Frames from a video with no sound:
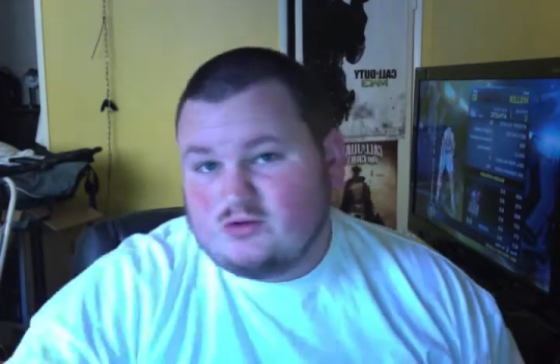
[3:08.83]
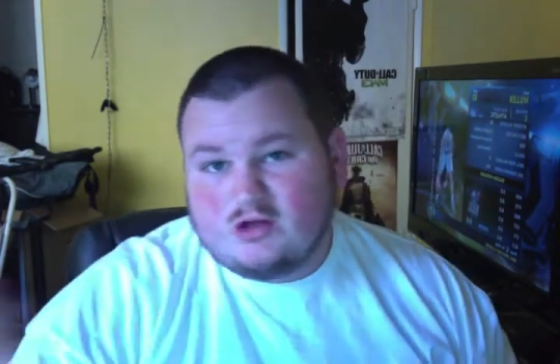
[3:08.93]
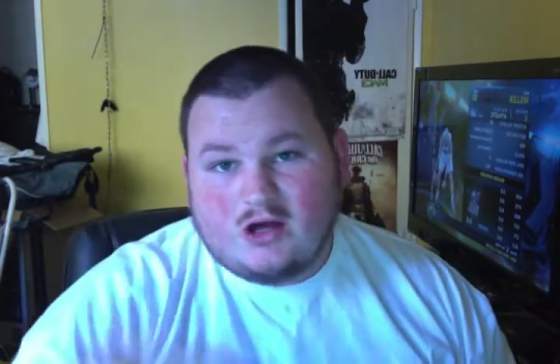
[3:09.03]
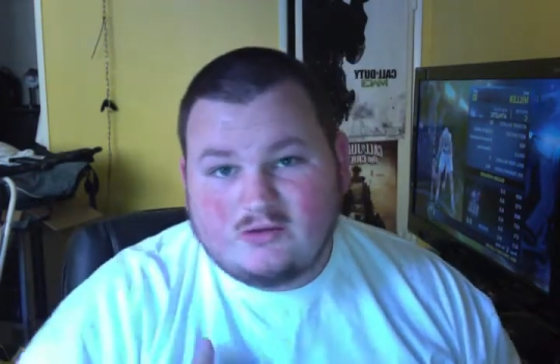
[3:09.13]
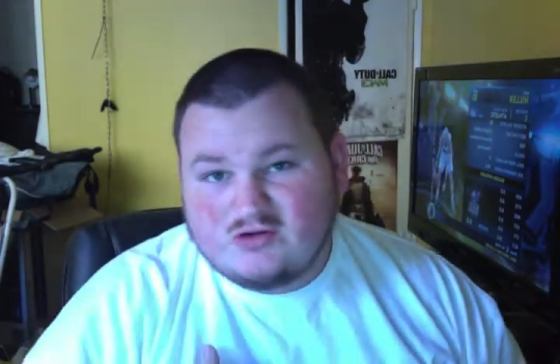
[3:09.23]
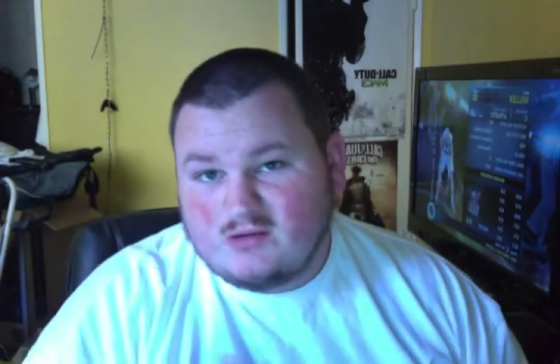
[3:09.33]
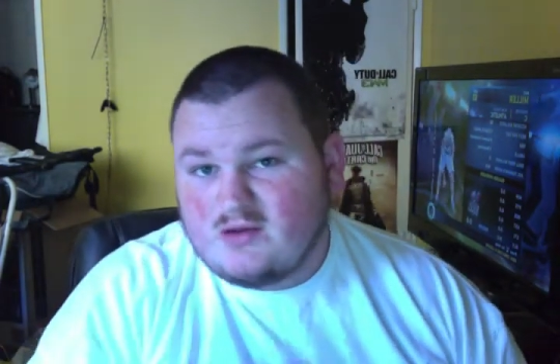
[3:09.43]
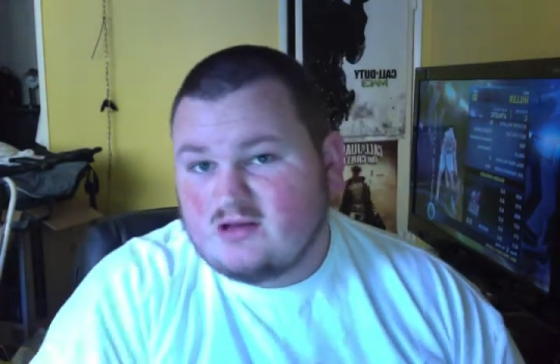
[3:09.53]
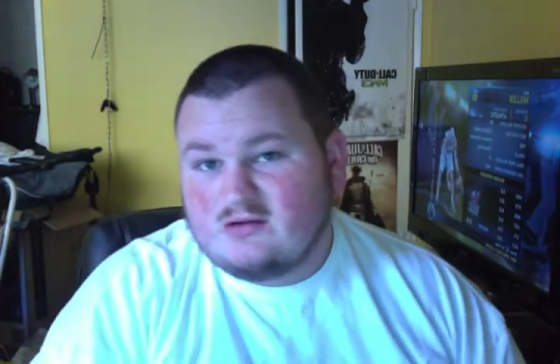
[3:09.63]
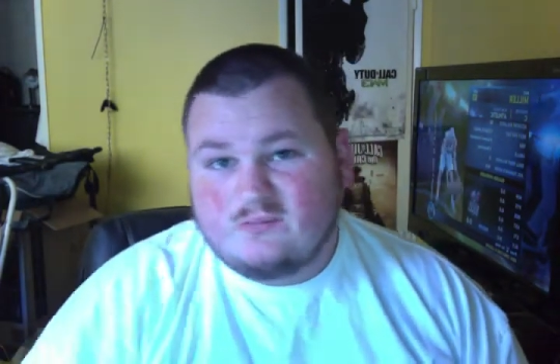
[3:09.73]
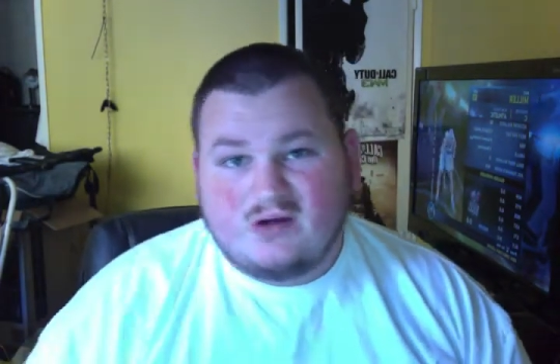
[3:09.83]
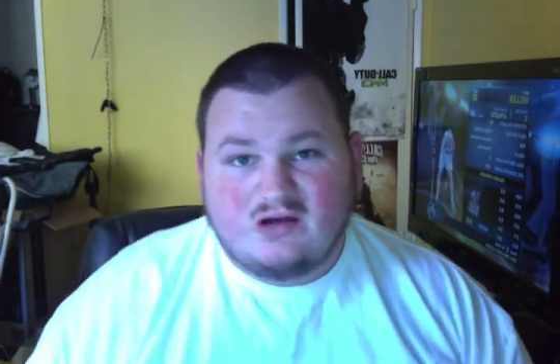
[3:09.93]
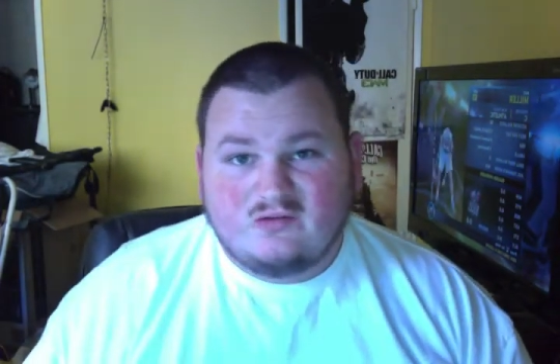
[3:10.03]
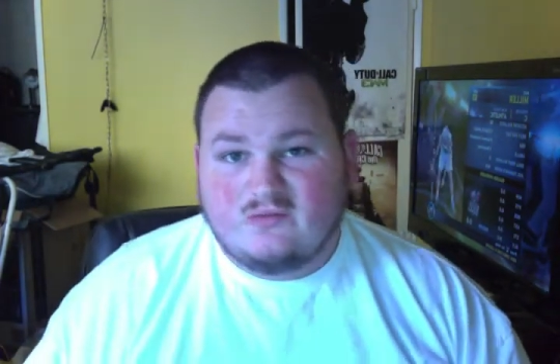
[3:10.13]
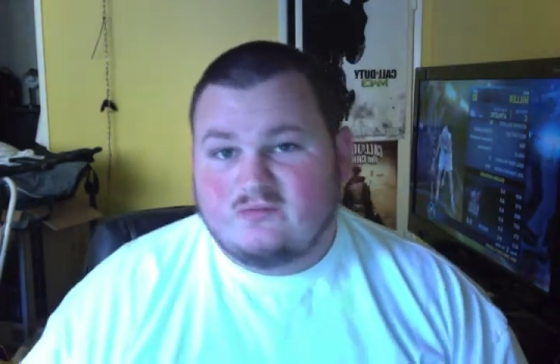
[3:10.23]
I traded mine to the
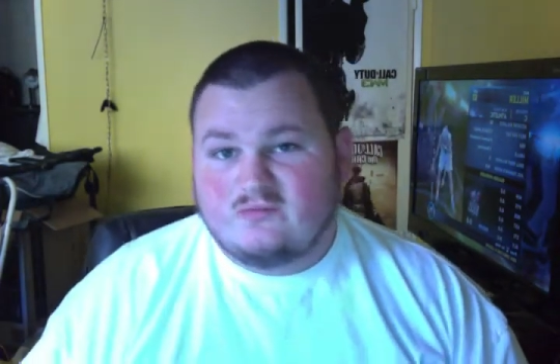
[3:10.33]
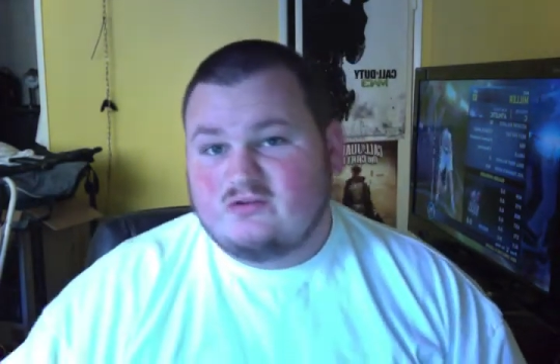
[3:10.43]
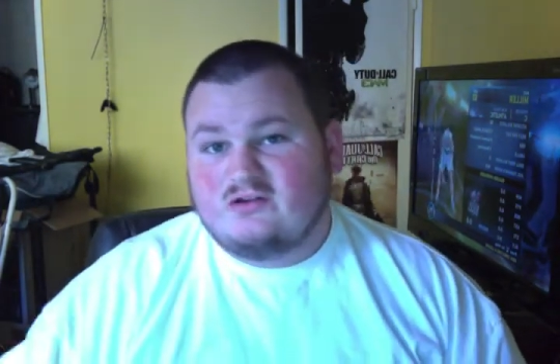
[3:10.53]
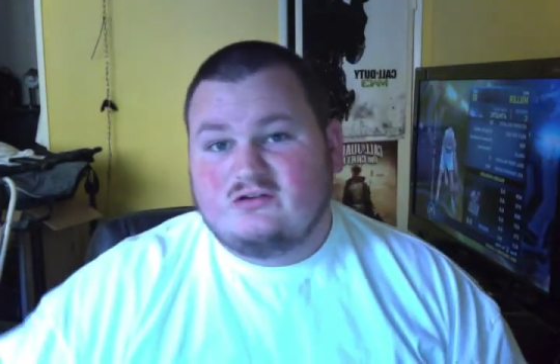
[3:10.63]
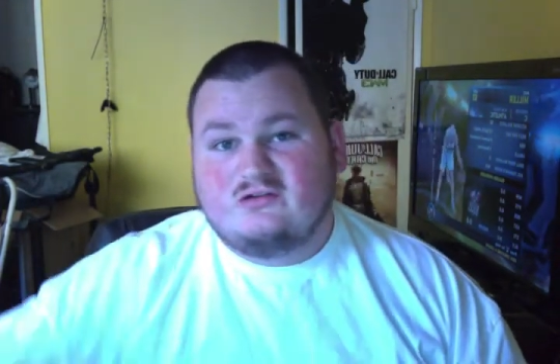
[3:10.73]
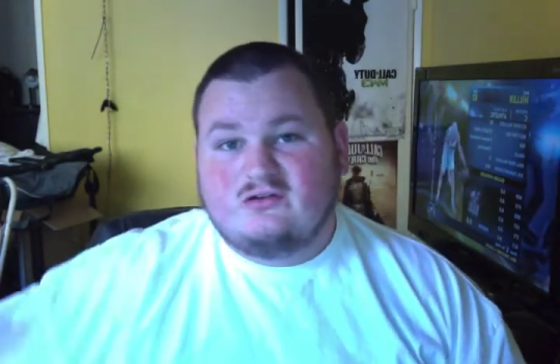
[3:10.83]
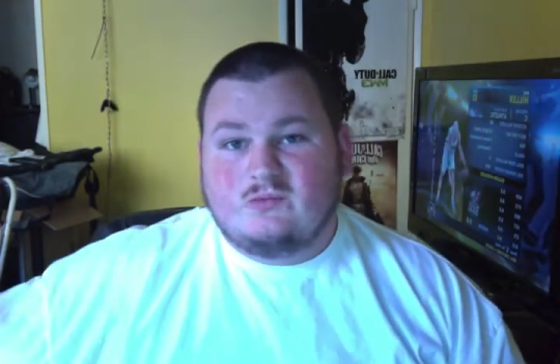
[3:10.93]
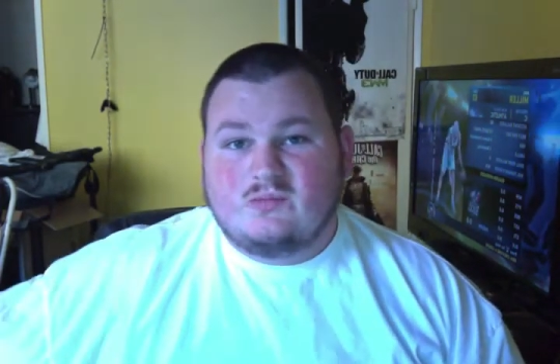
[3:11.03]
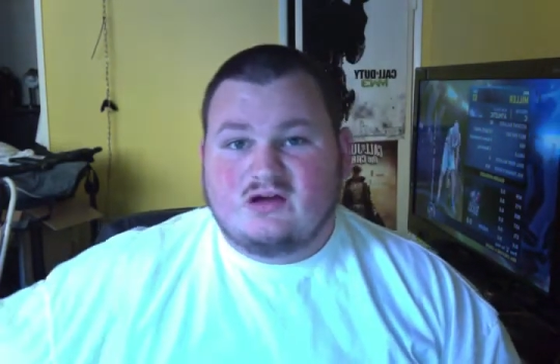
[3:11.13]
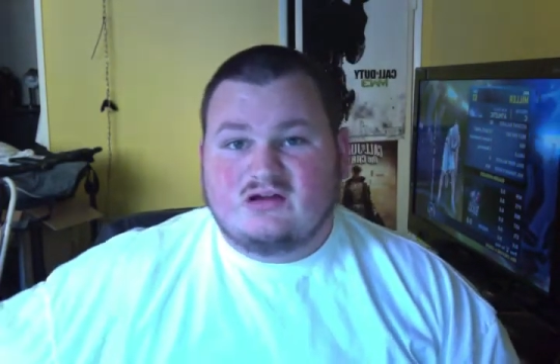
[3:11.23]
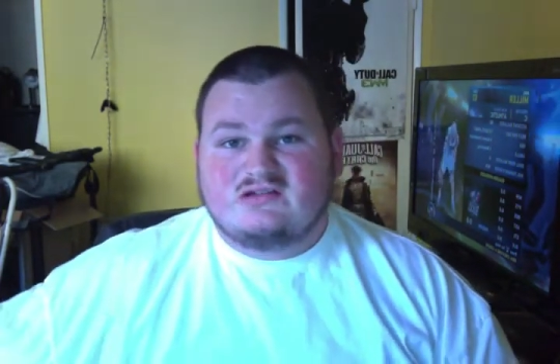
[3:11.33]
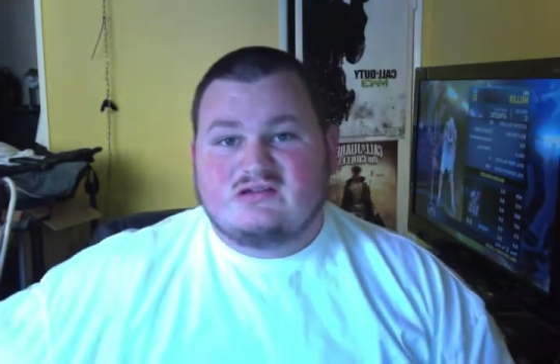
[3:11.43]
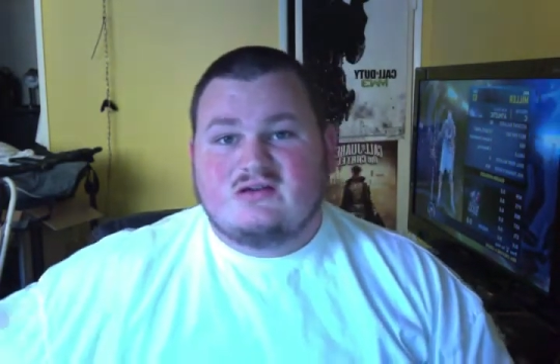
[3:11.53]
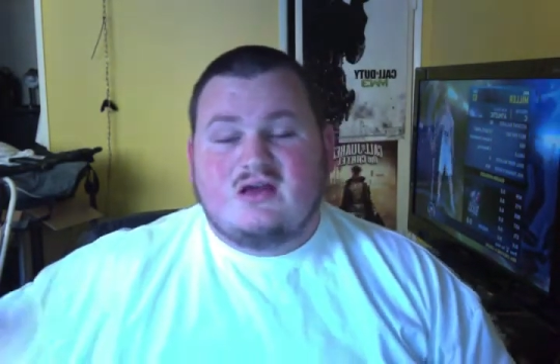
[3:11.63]
Bucks, went from Sixers to the Bucks,